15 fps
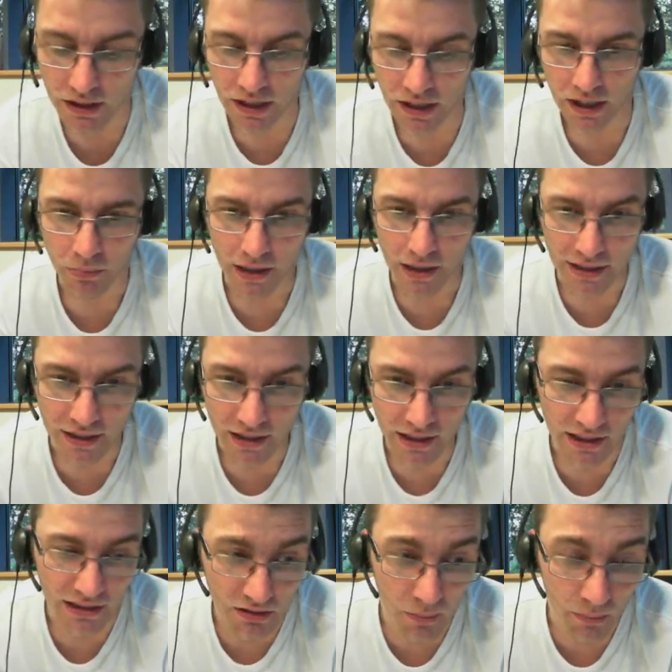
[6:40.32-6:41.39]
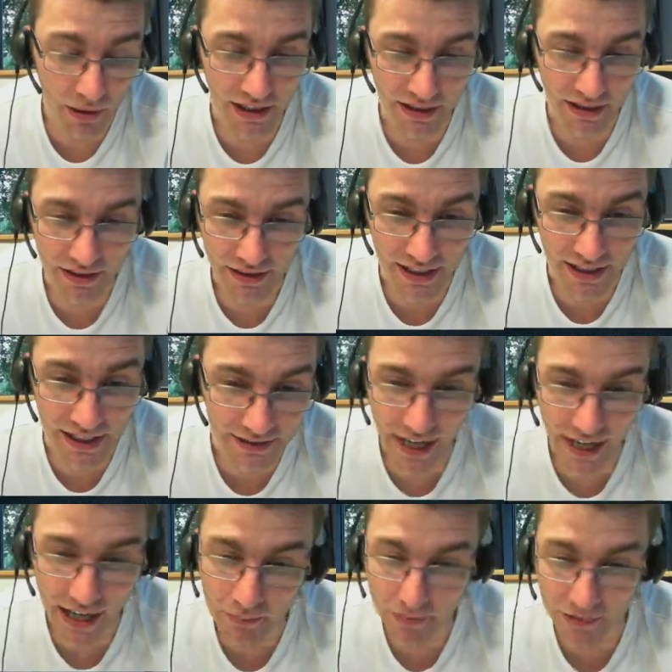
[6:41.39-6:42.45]
and basically got paid to test
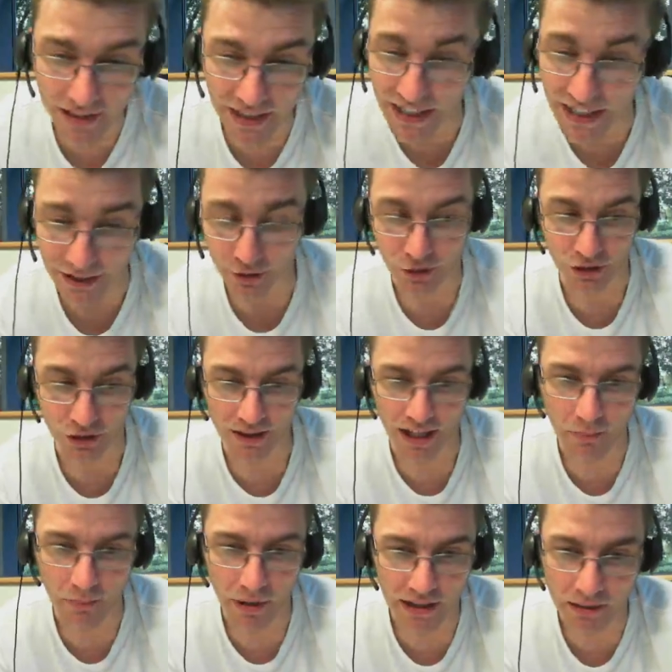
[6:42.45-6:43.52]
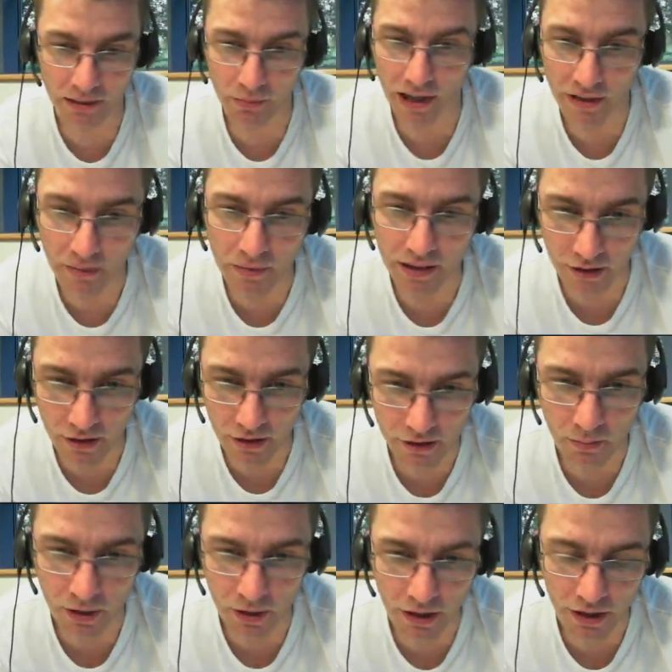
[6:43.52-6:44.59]
games. And it's not just getting paid to play them, it's hard
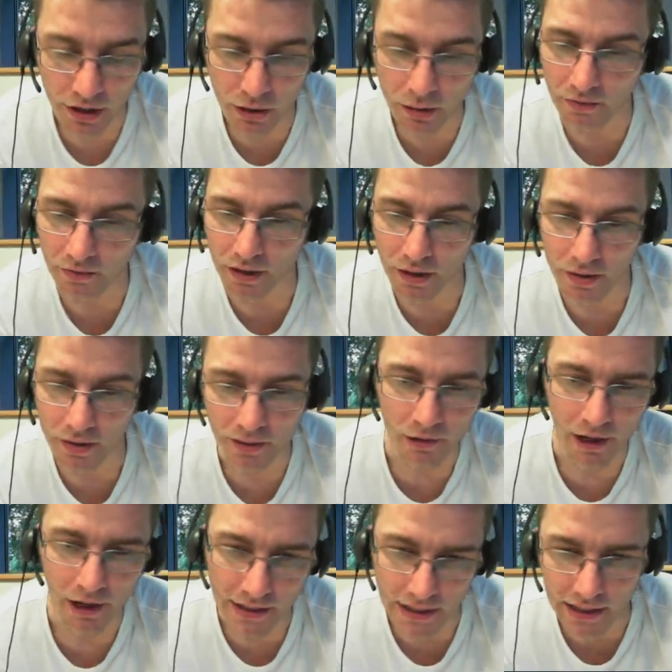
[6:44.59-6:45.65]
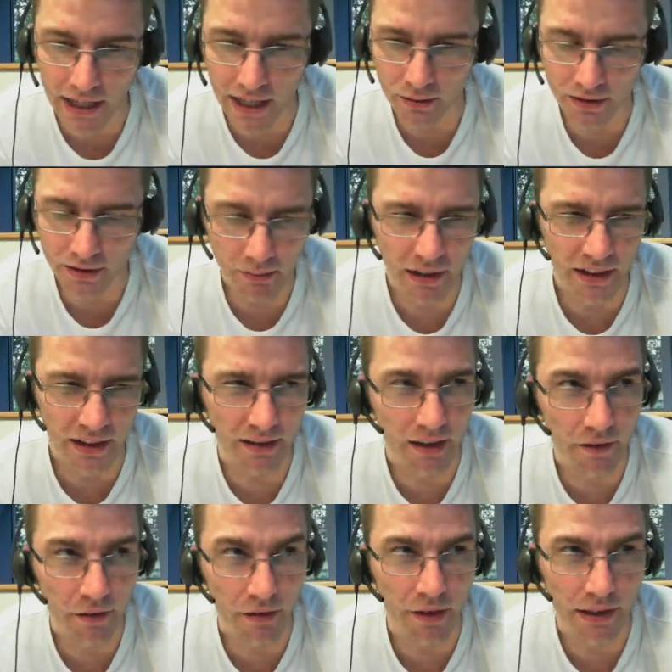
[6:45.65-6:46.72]
work and you have to do some crazy hours. I mean, I've
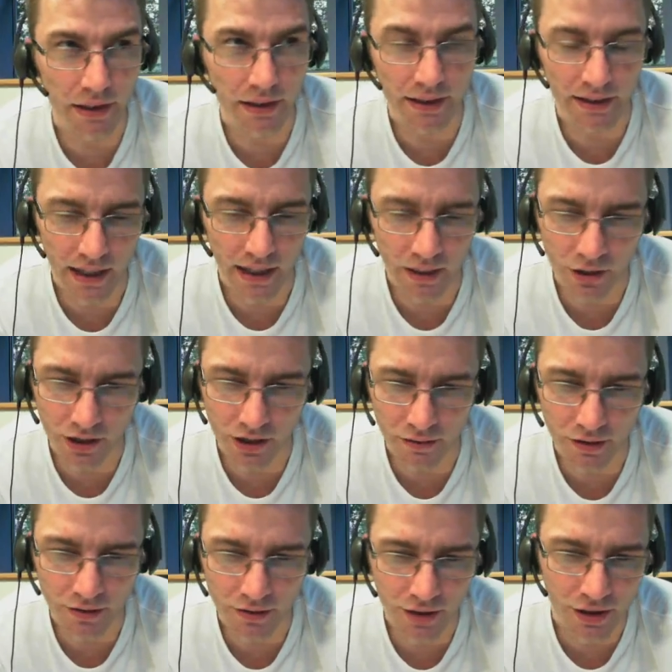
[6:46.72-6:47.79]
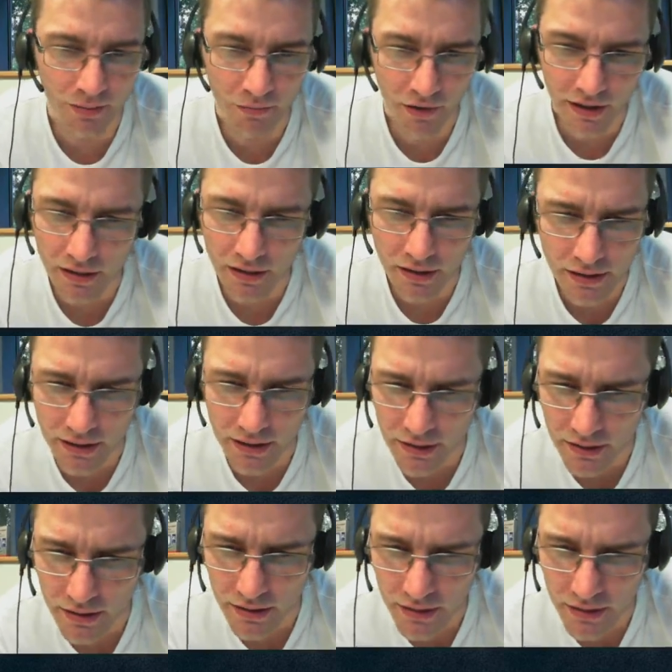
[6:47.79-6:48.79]
done 36-hour shift on Tomb Raider, so